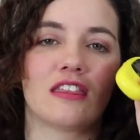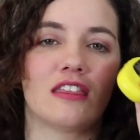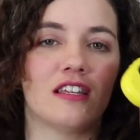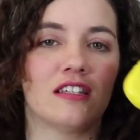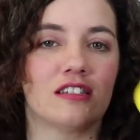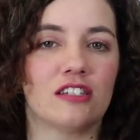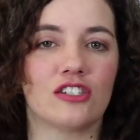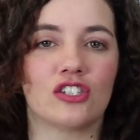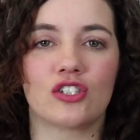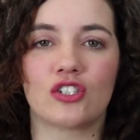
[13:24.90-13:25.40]

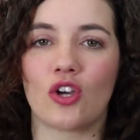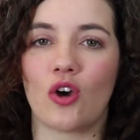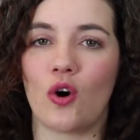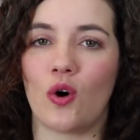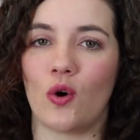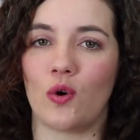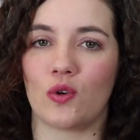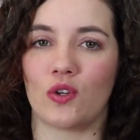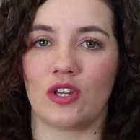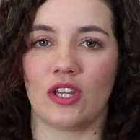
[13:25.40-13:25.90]
this is
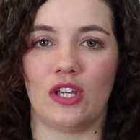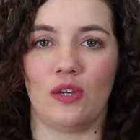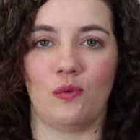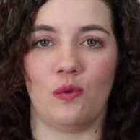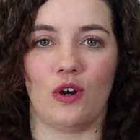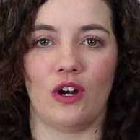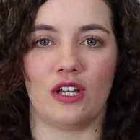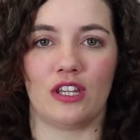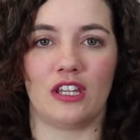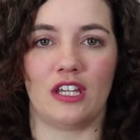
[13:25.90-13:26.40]
totally
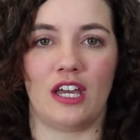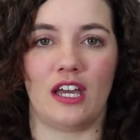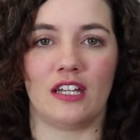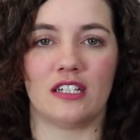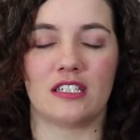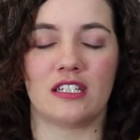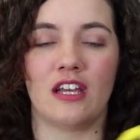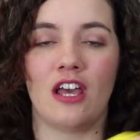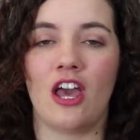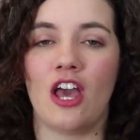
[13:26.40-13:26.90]
worth
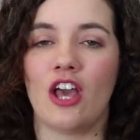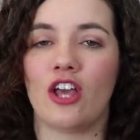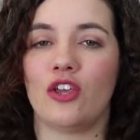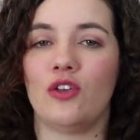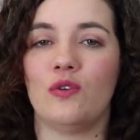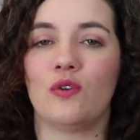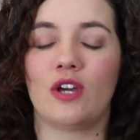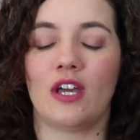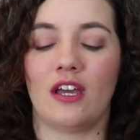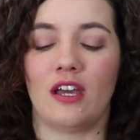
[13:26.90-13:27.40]
it.
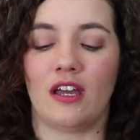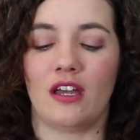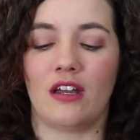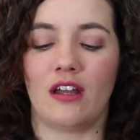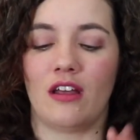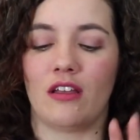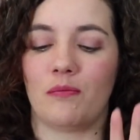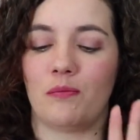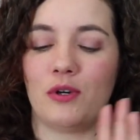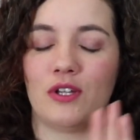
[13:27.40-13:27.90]
You can
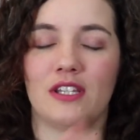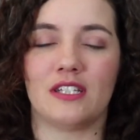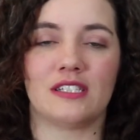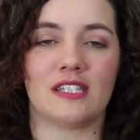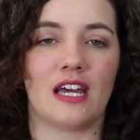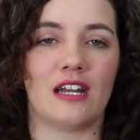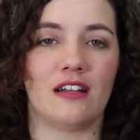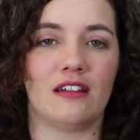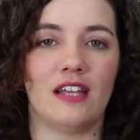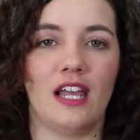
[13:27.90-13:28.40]
put this
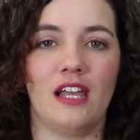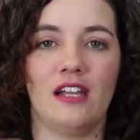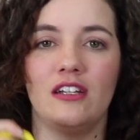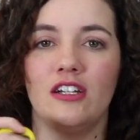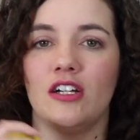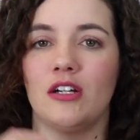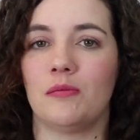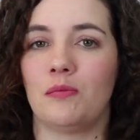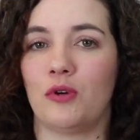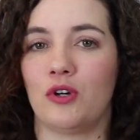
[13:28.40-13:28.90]
on a
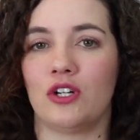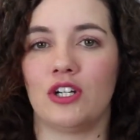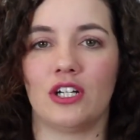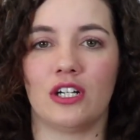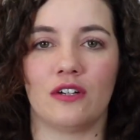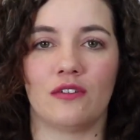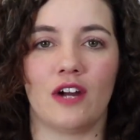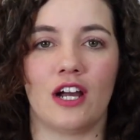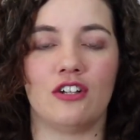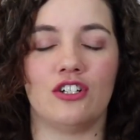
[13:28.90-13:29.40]
lanyard, put it
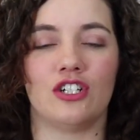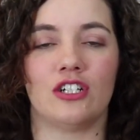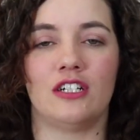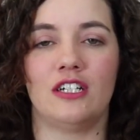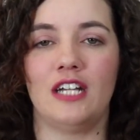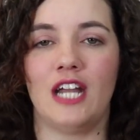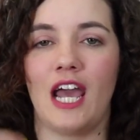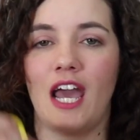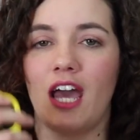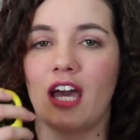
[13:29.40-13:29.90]
around your
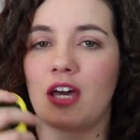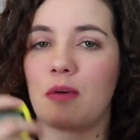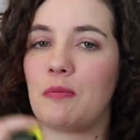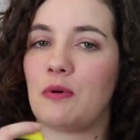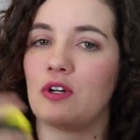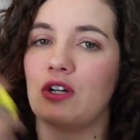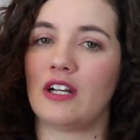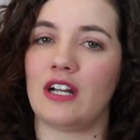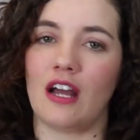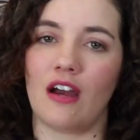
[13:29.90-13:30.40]
neck,
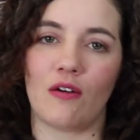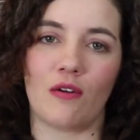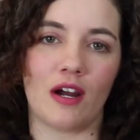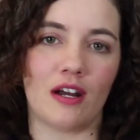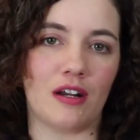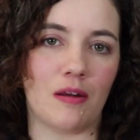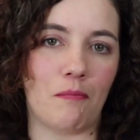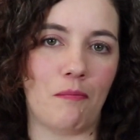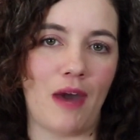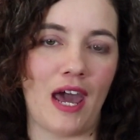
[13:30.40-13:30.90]
put it
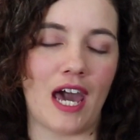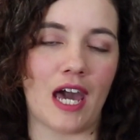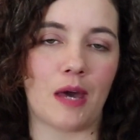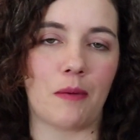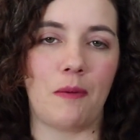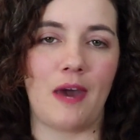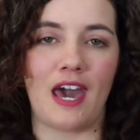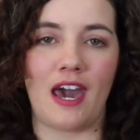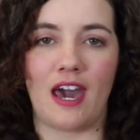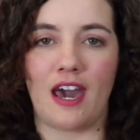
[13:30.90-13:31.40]
around a
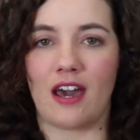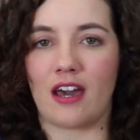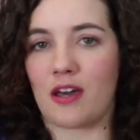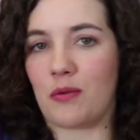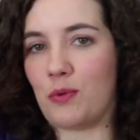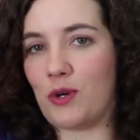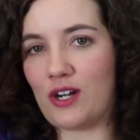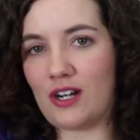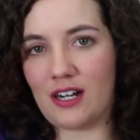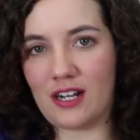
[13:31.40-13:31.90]
backpack,
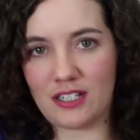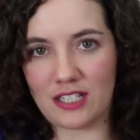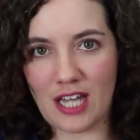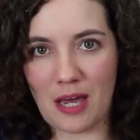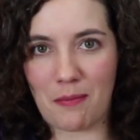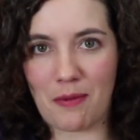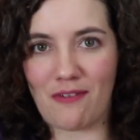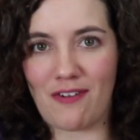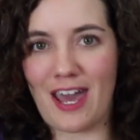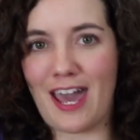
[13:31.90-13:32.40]
put it on
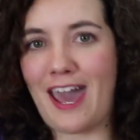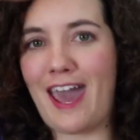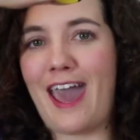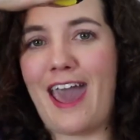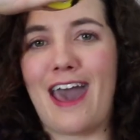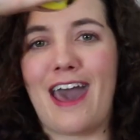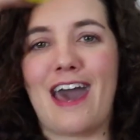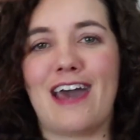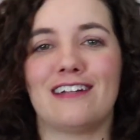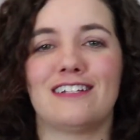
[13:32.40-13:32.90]
top of a
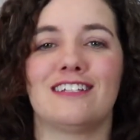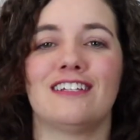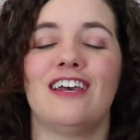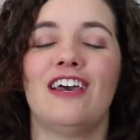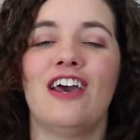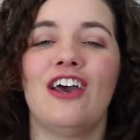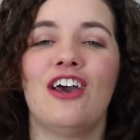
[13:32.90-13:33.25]
hat.